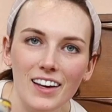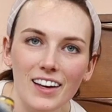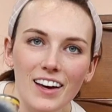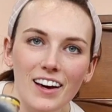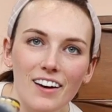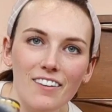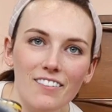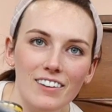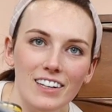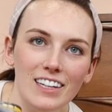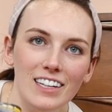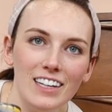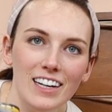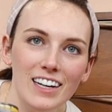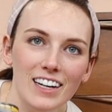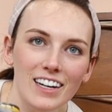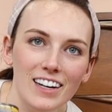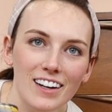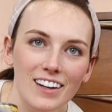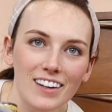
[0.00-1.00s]
I can't read
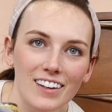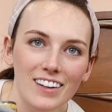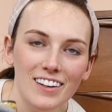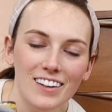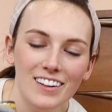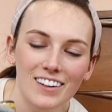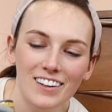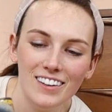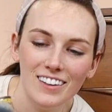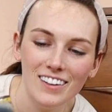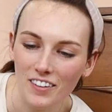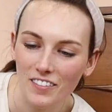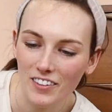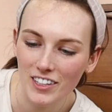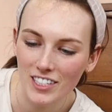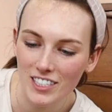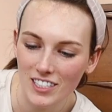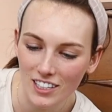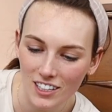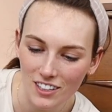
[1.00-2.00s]
it. You
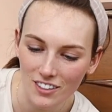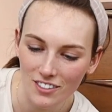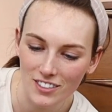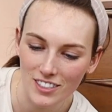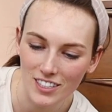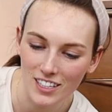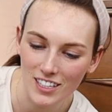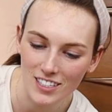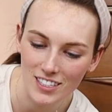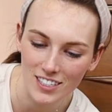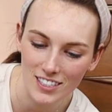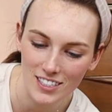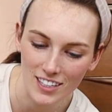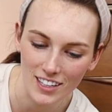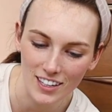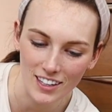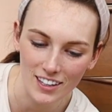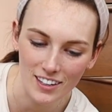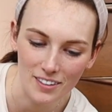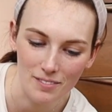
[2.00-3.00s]
must have used this as
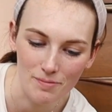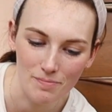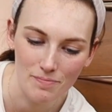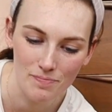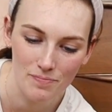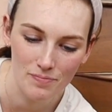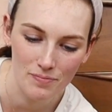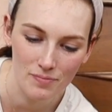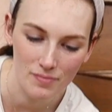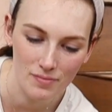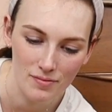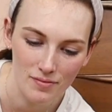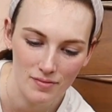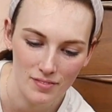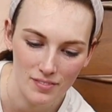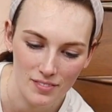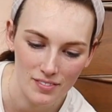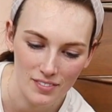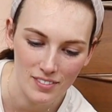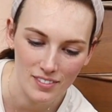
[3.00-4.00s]
like a... That that
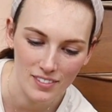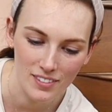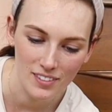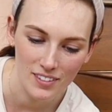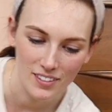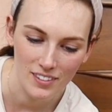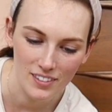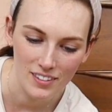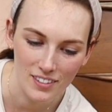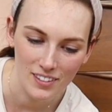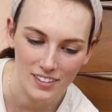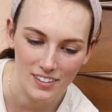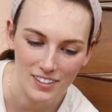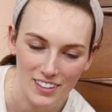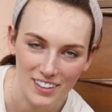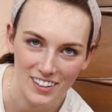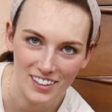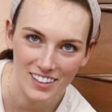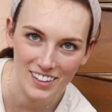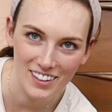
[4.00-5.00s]
was actually me. I,
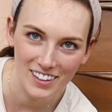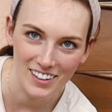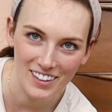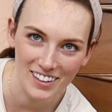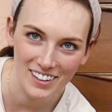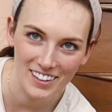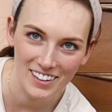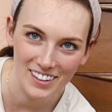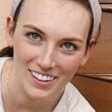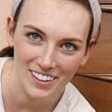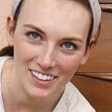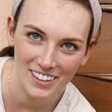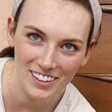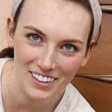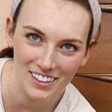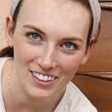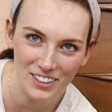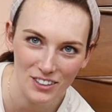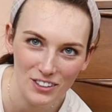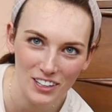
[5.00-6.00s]
I was the one who did
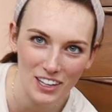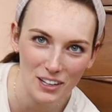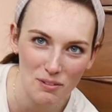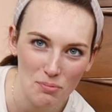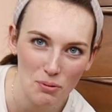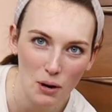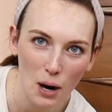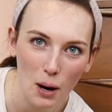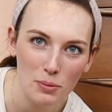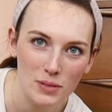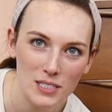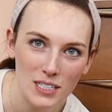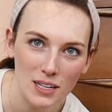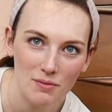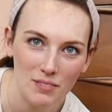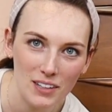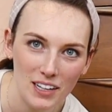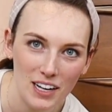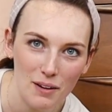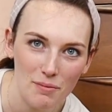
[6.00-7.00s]
that. You like propped
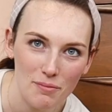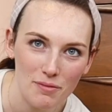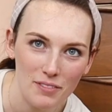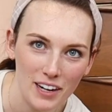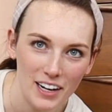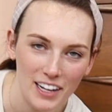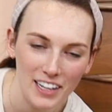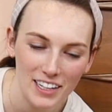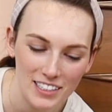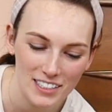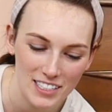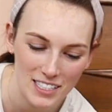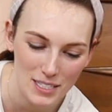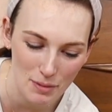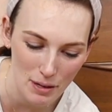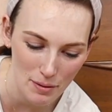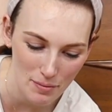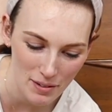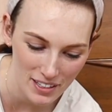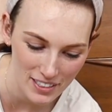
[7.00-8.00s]
something up, yeah, right? And then
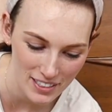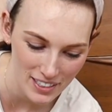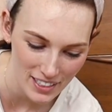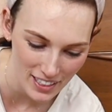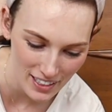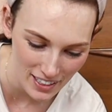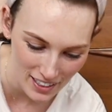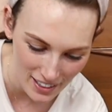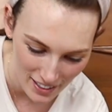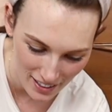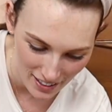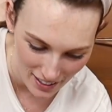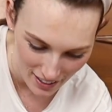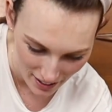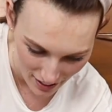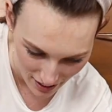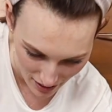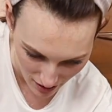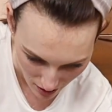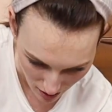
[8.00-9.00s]
spray painted paint
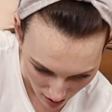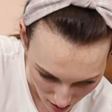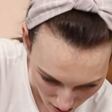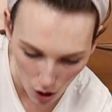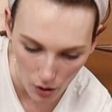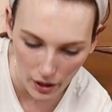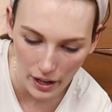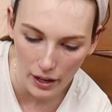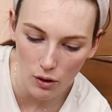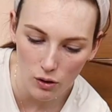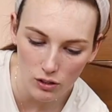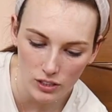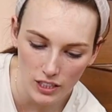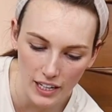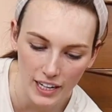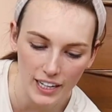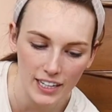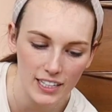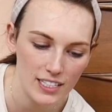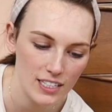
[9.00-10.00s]
it? it. Okay, hold
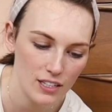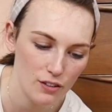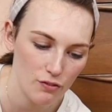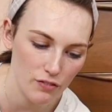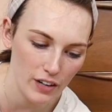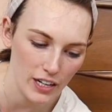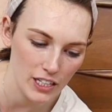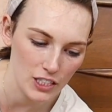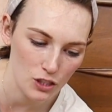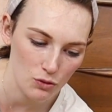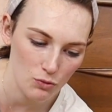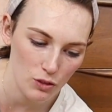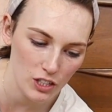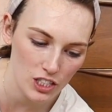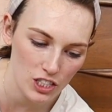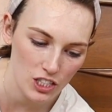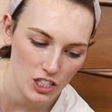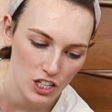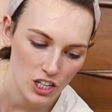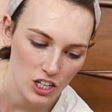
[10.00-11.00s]
on. I can see the French.
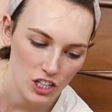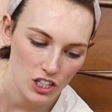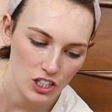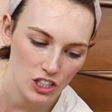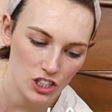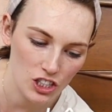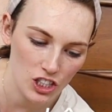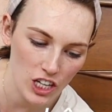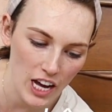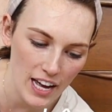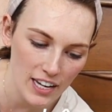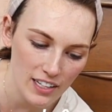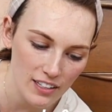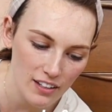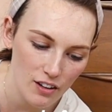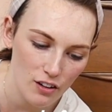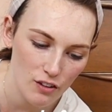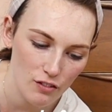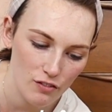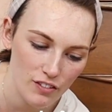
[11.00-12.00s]
What's
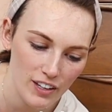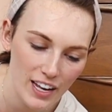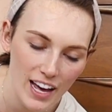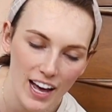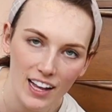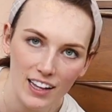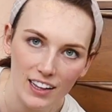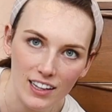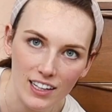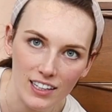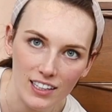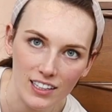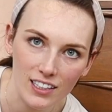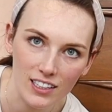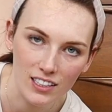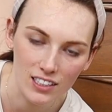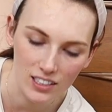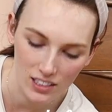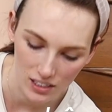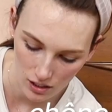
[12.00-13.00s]
Chenvielle?
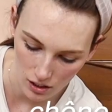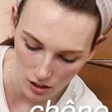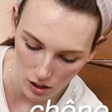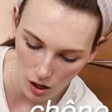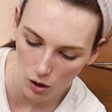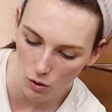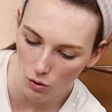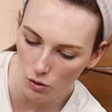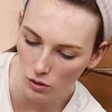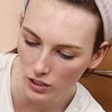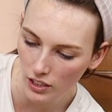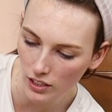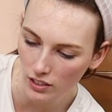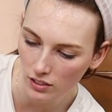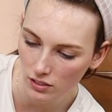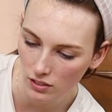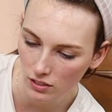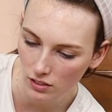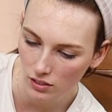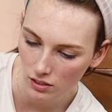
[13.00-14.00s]
Oh, hold
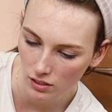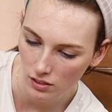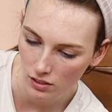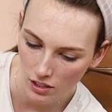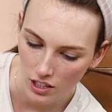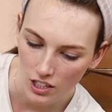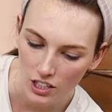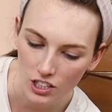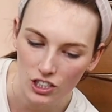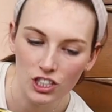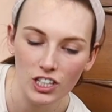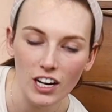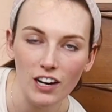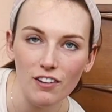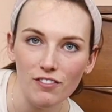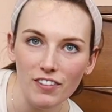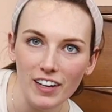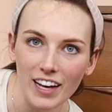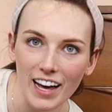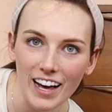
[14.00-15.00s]
on.
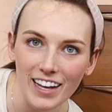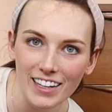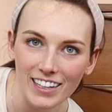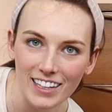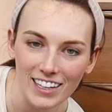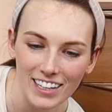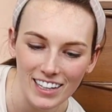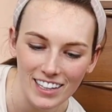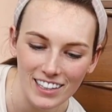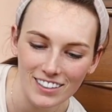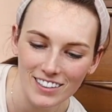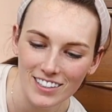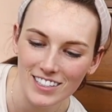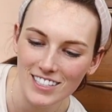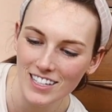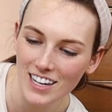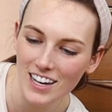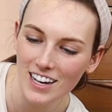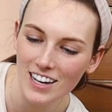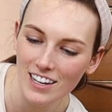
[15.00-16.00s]
Chenvielle. They're the
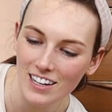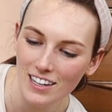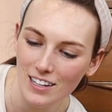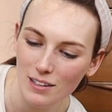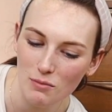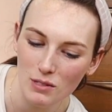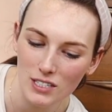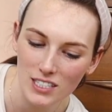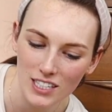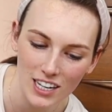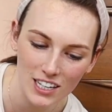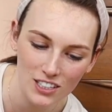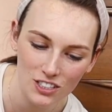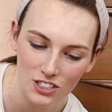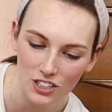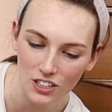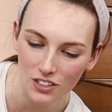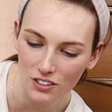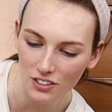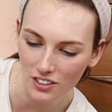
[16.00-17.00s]
same. It's
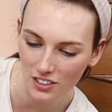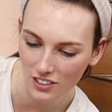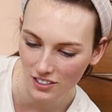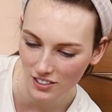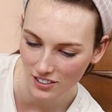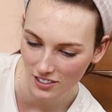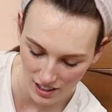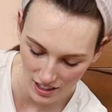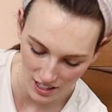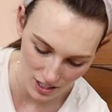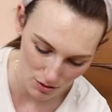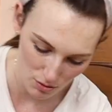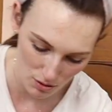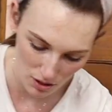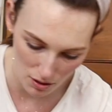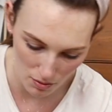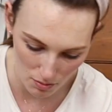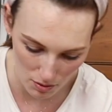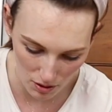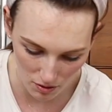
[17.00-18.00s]
age joke. This one
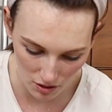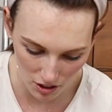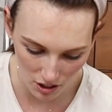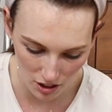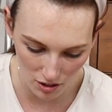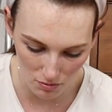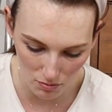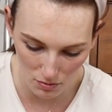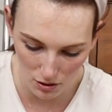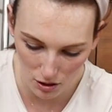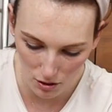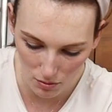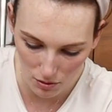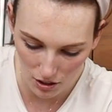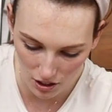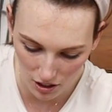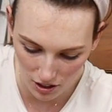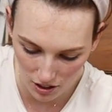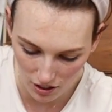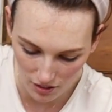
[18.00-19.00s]
could be could, could be
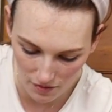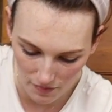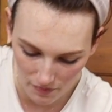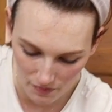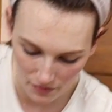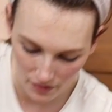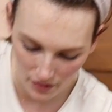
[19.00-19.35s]
good.